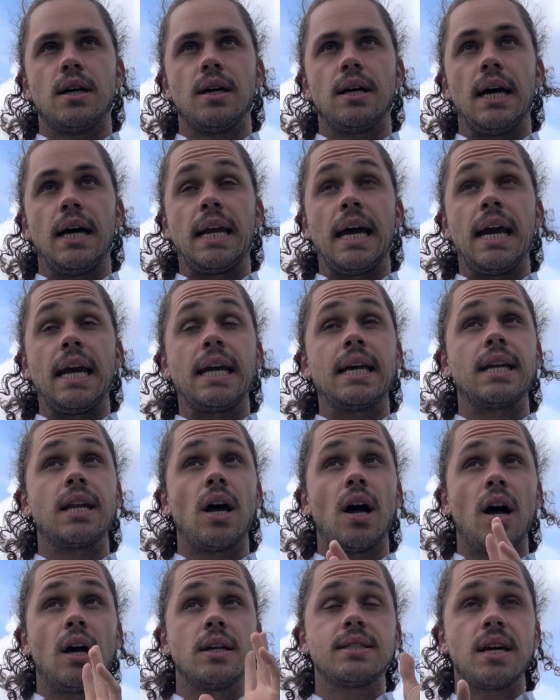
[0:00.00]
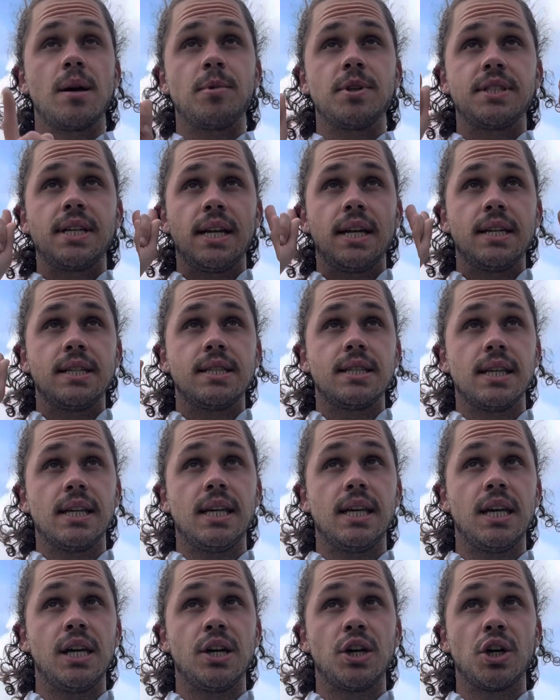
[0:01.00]
And I can simultaneously
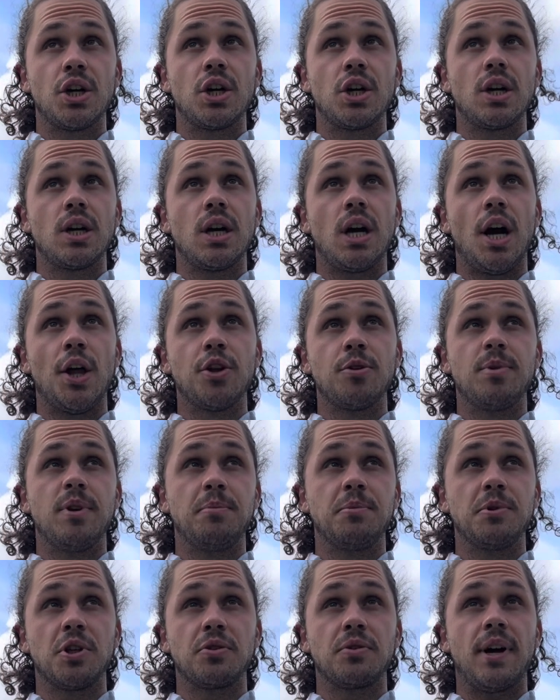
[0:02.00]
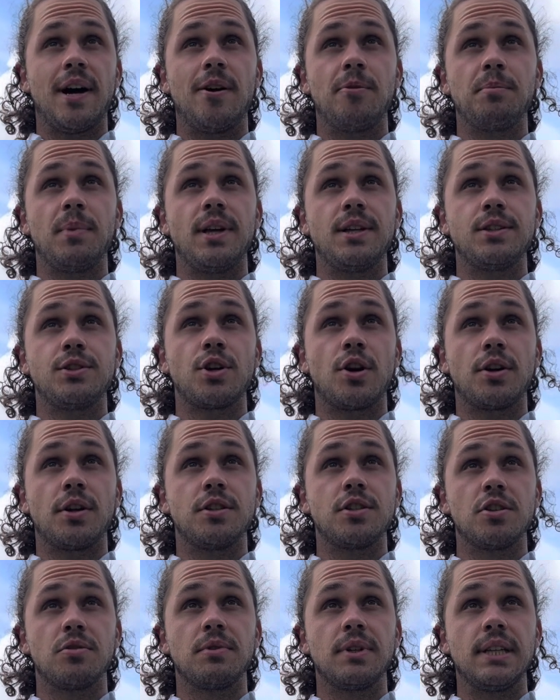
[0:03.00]
hear other people around me starting
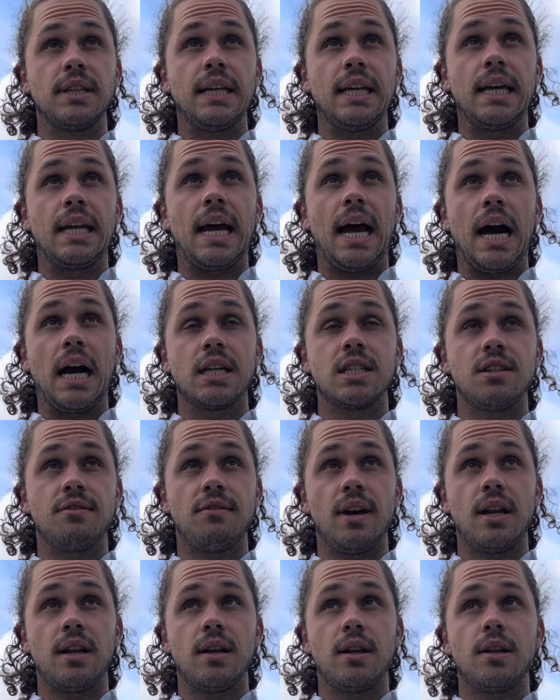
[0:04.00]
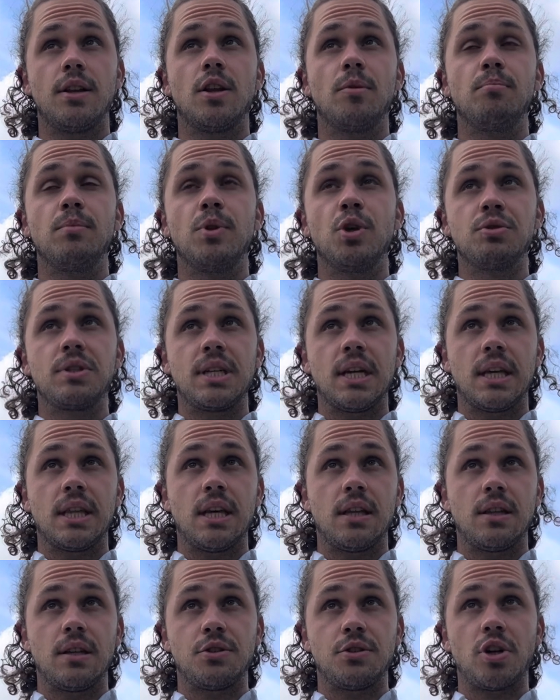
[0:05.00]
to really get activated. The music
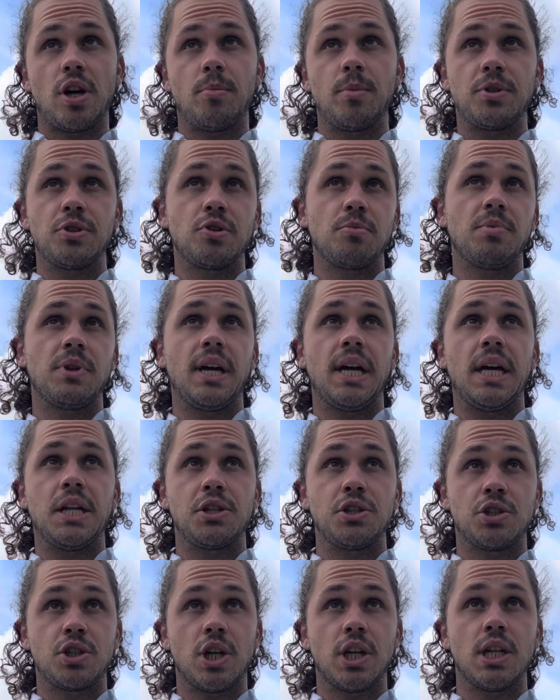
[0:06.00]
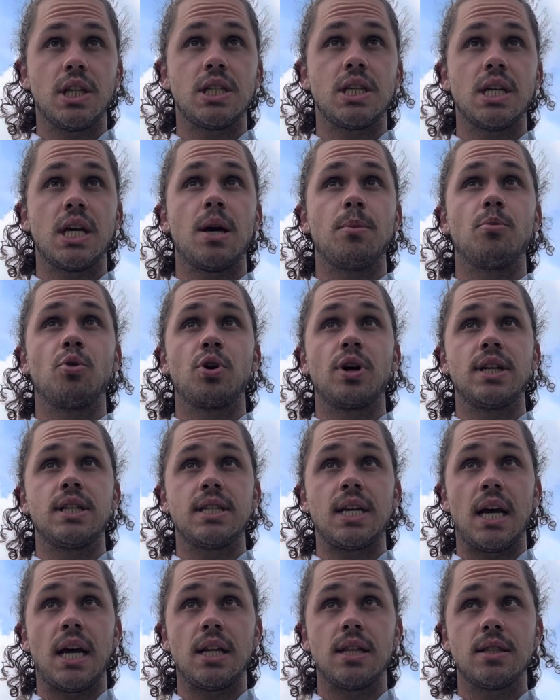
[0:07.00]
that the shamans are playing is starting to get more
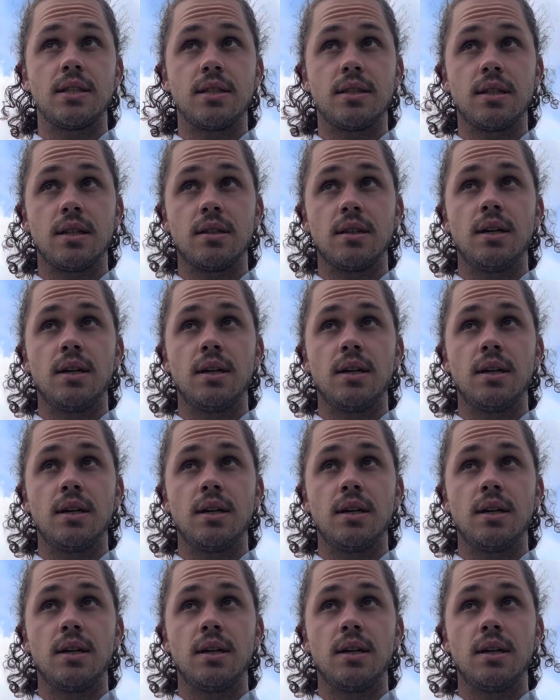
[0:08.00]
intense.